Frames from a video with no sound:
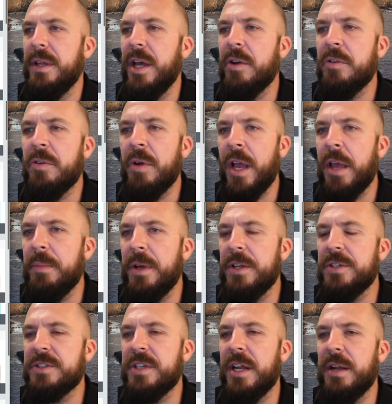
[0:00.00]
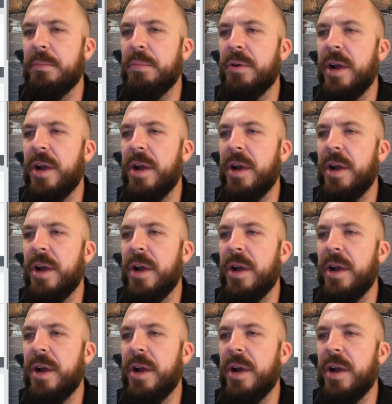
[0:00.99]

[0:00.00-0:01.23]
Now I would recommend just kind of